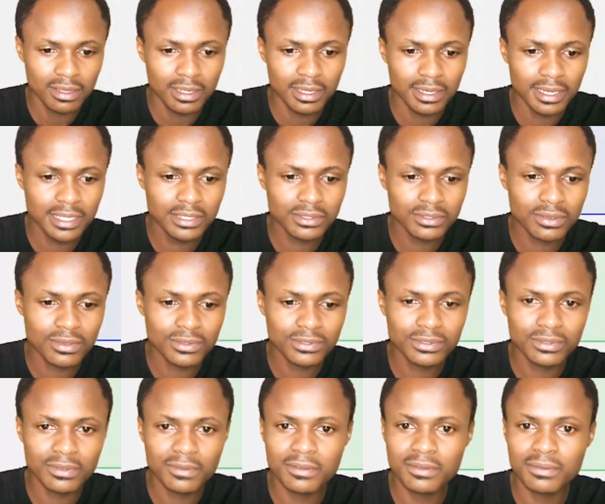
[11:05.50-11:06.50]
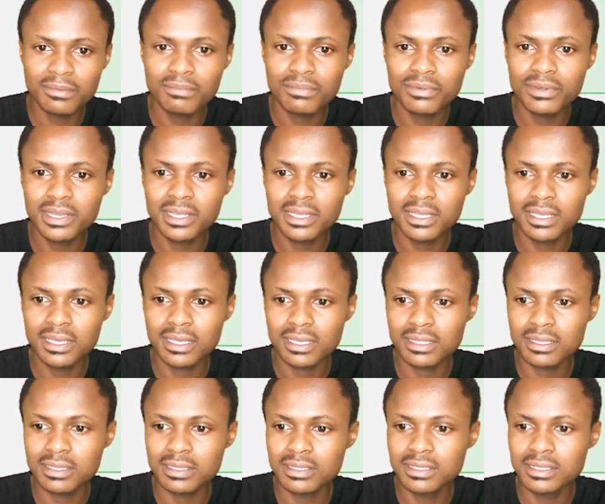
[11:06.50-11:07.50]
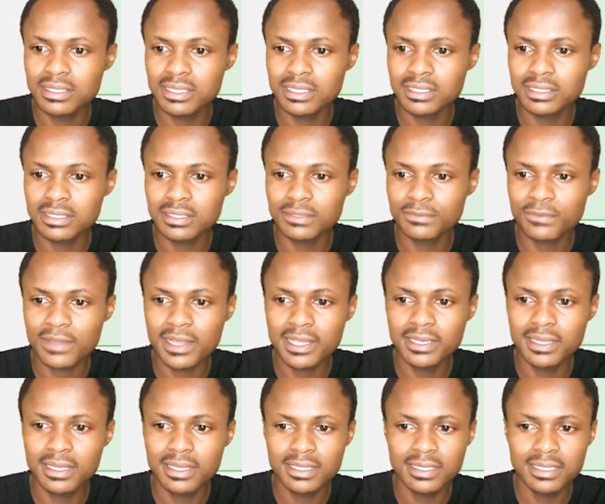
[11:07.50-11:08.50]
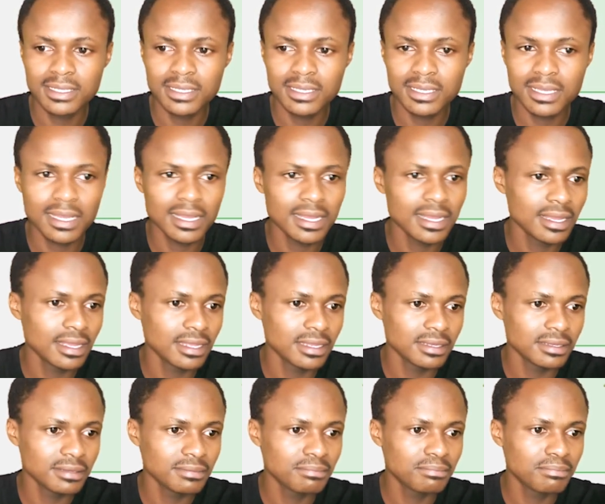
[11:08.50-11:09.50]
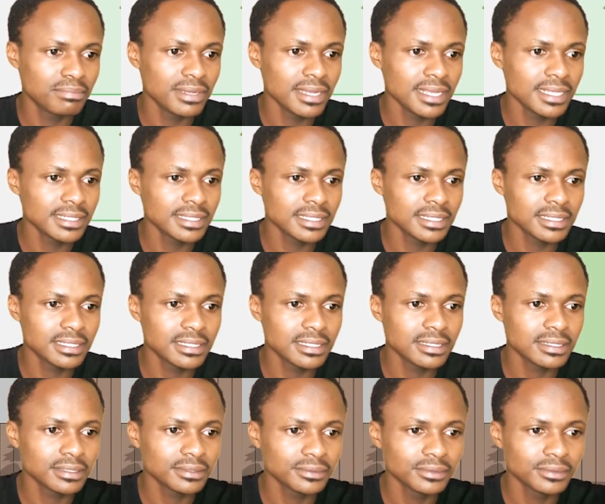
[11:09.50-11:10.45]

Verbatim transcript: let's also bring this finally and place it